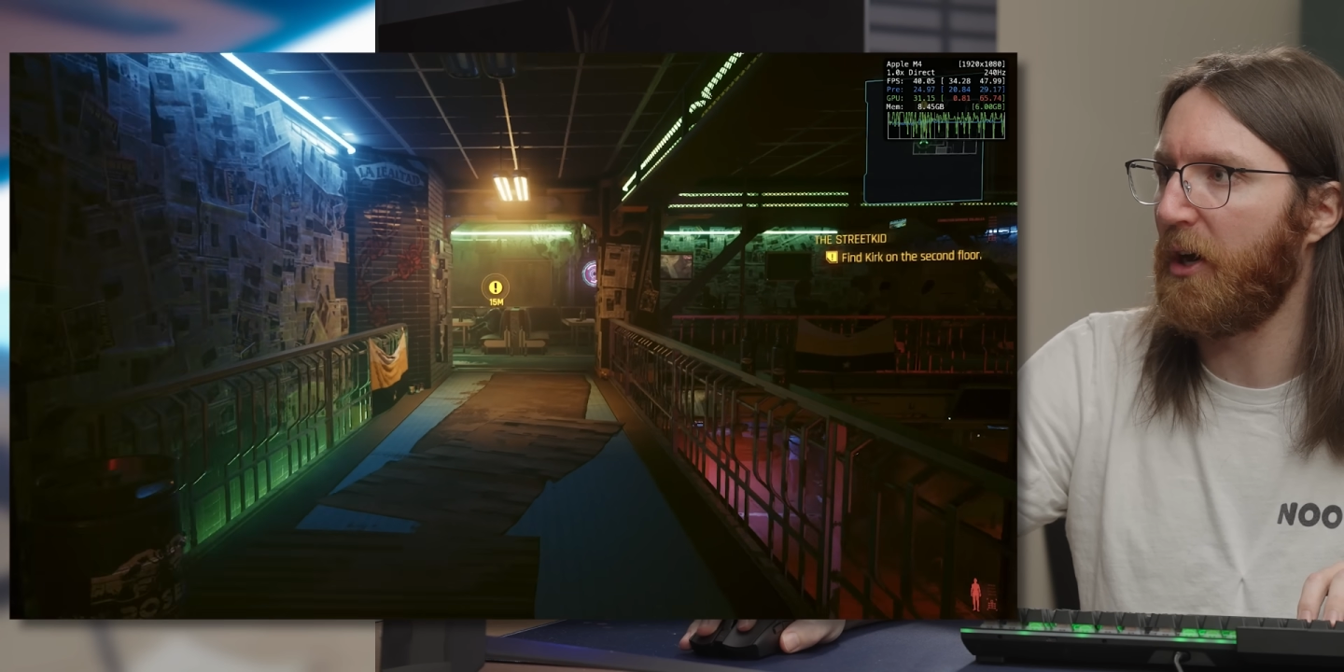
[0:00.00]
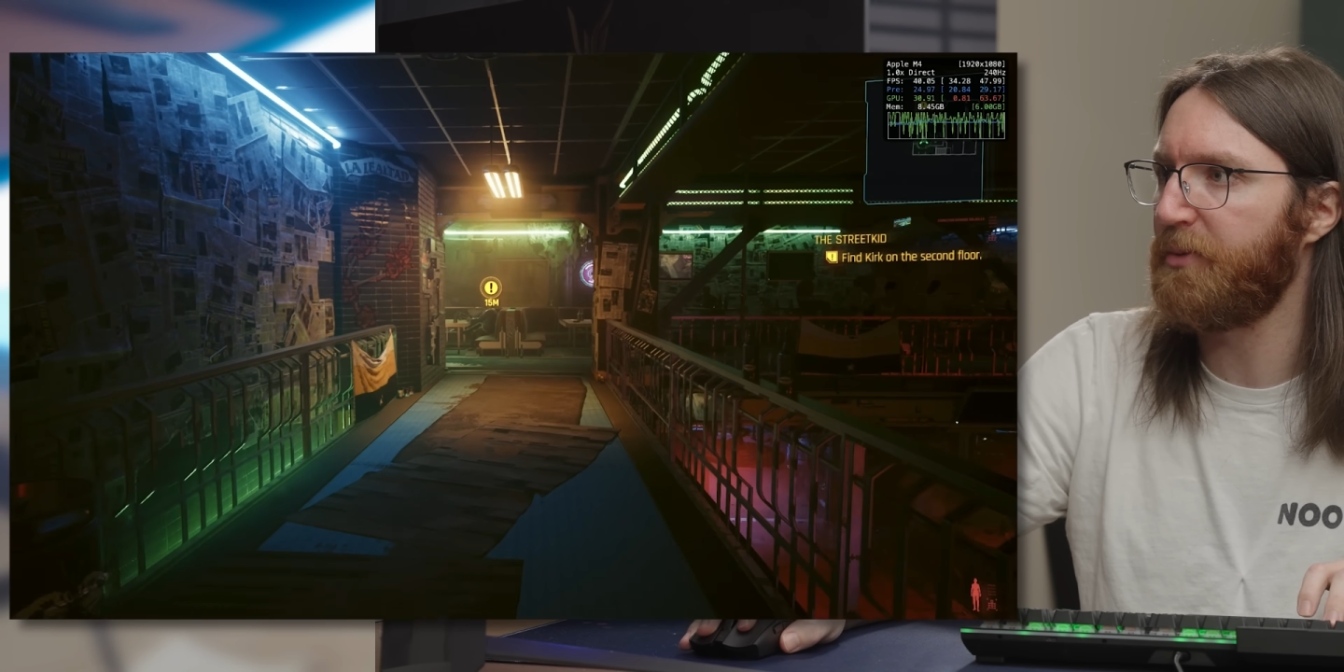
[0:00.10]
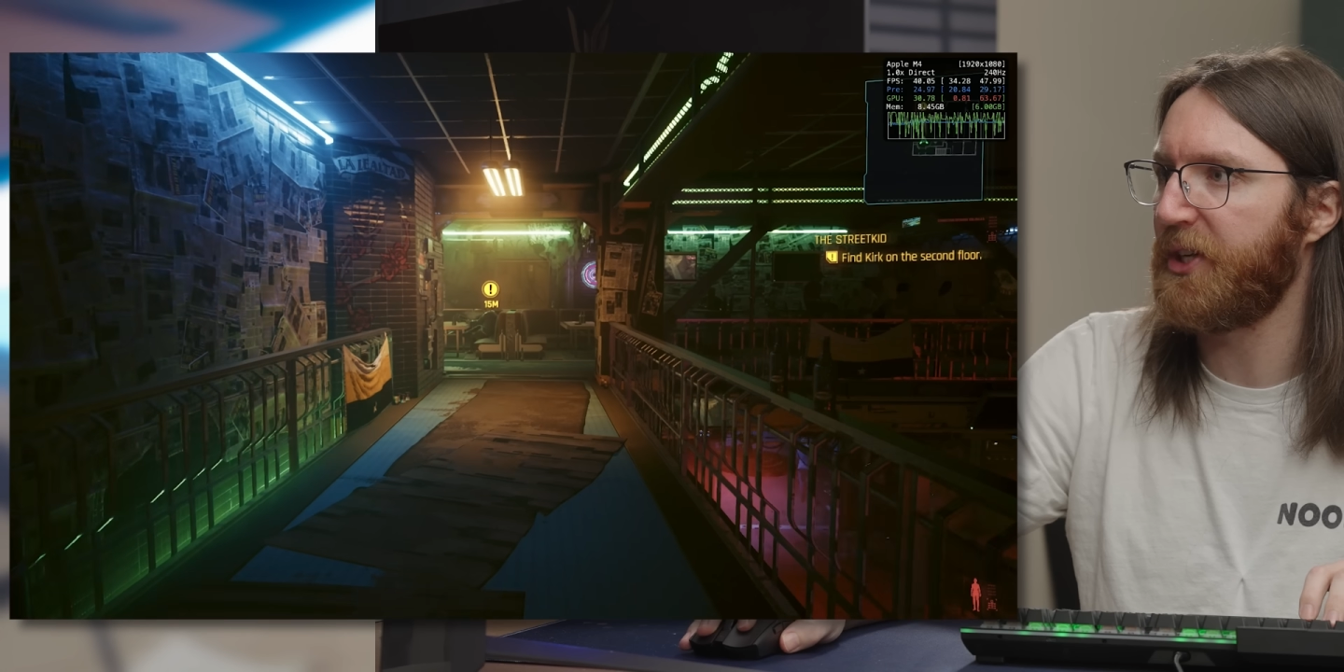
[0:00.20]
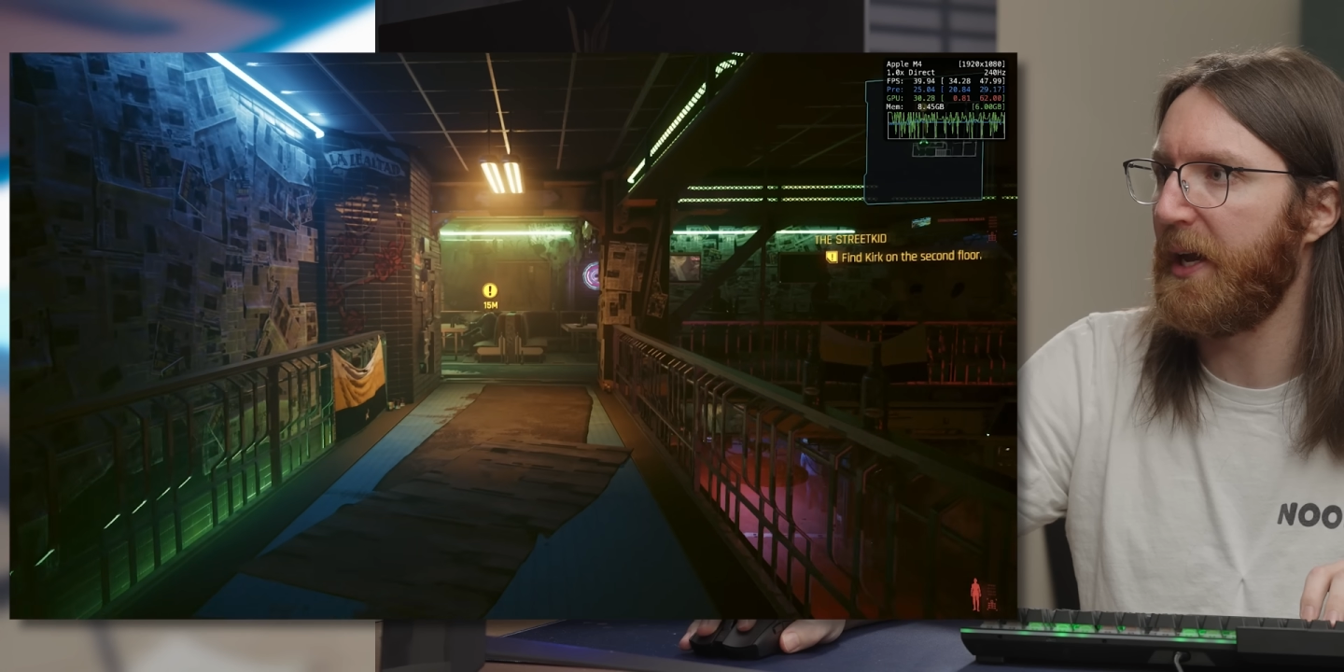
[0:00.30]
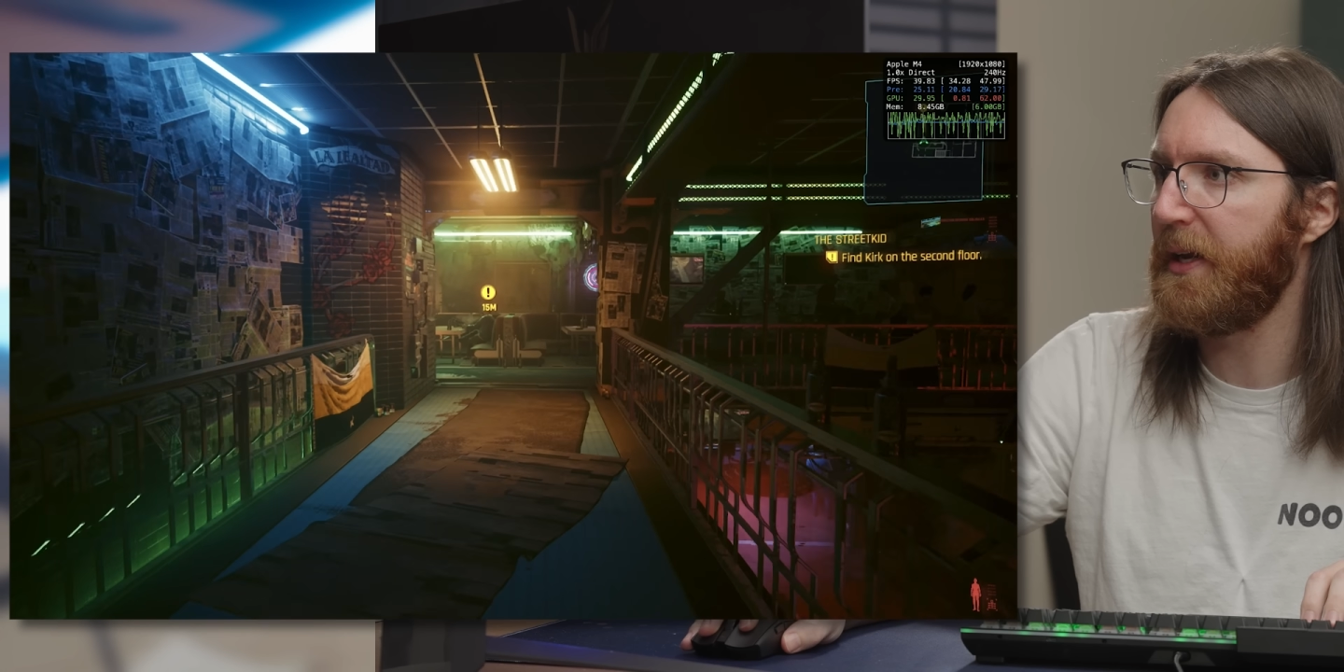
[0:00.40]

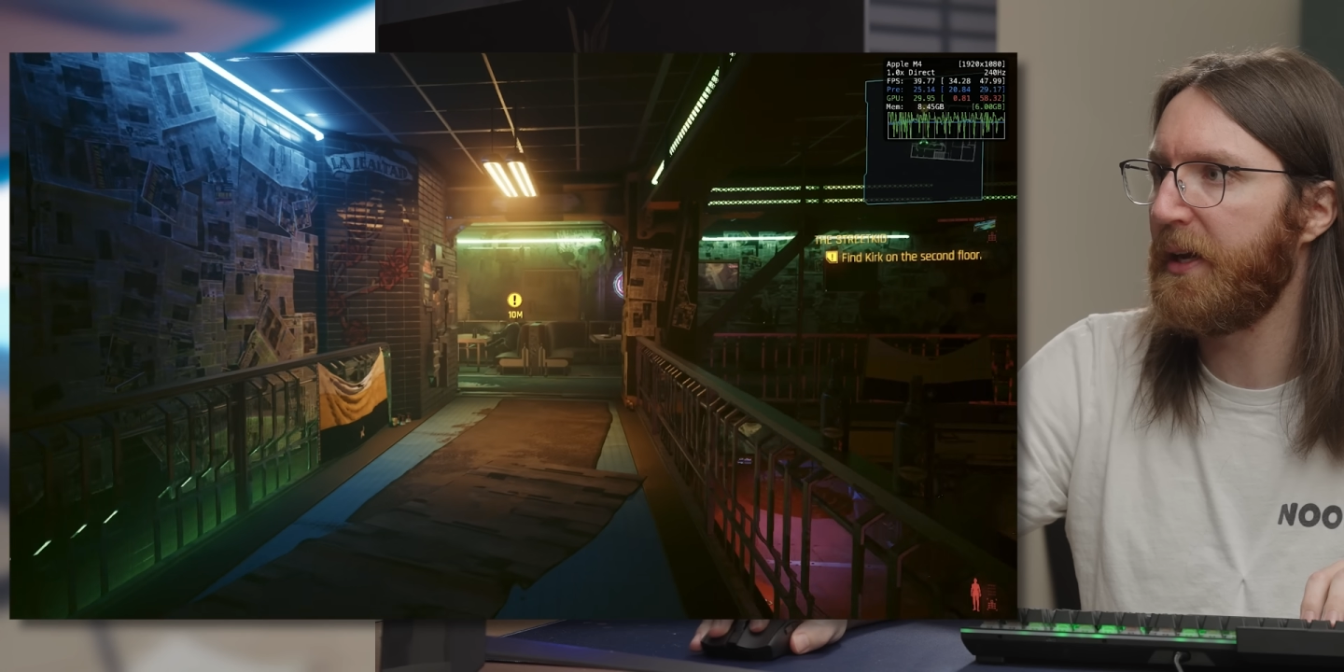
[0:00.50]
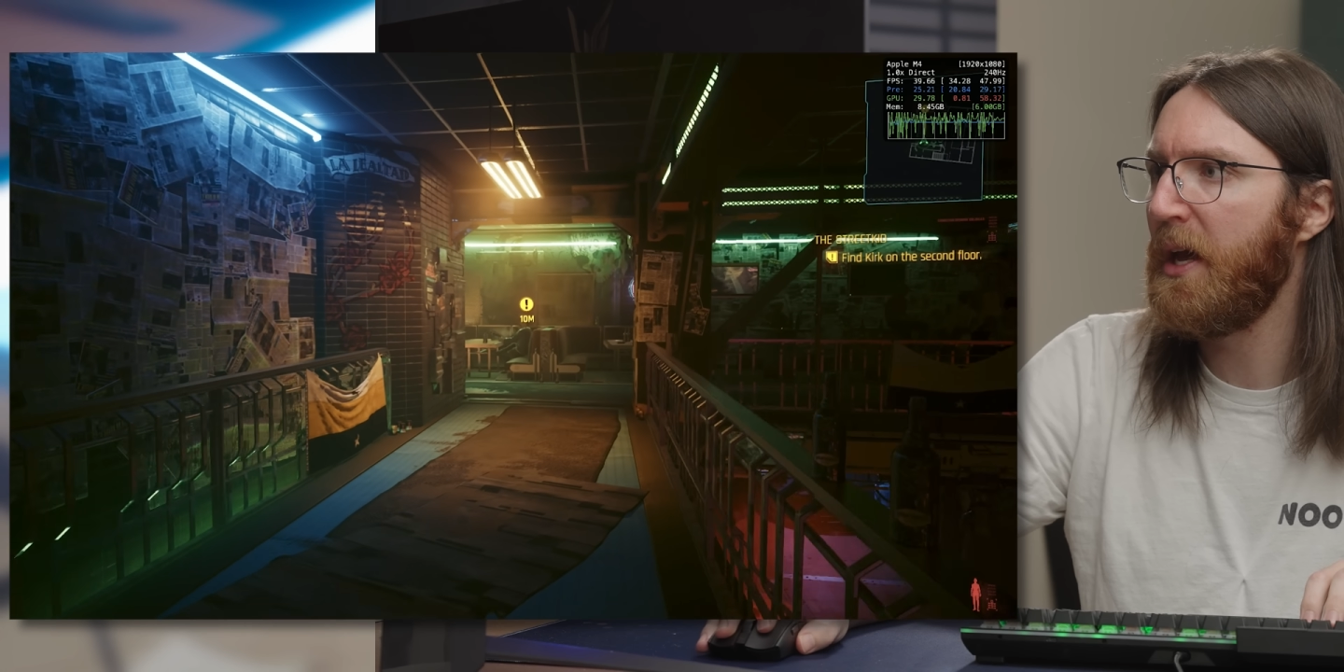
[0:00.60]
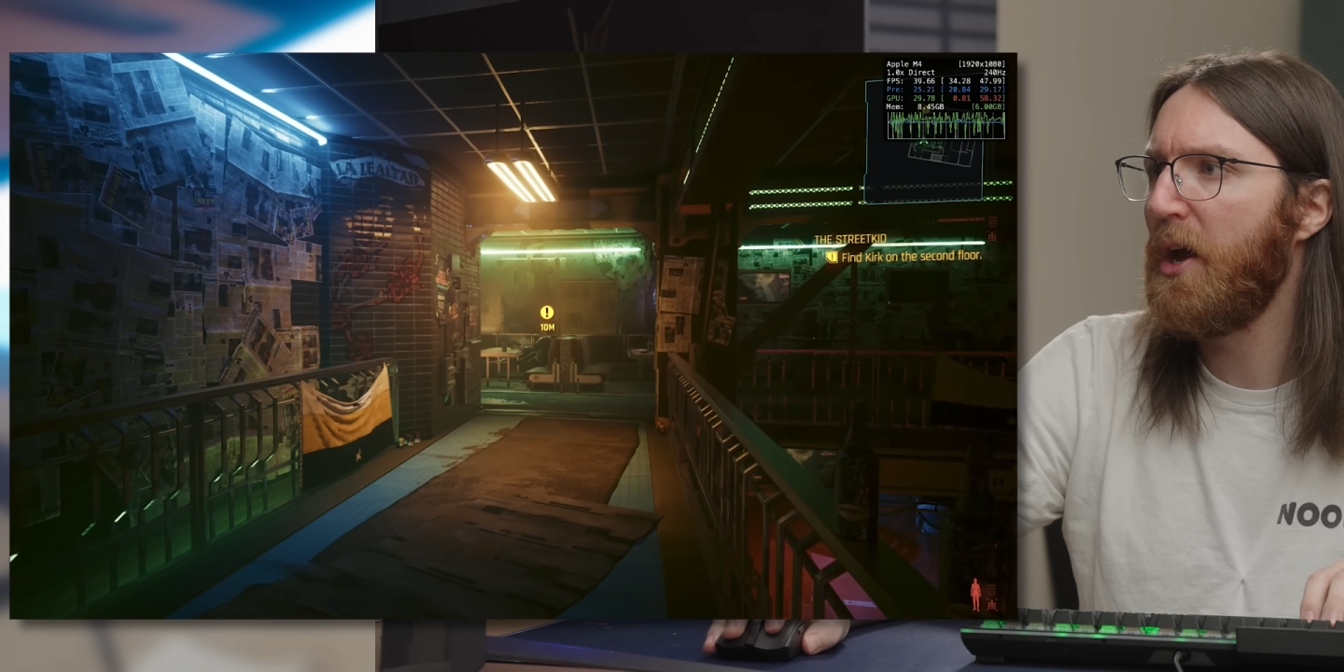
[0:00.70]
upscaling,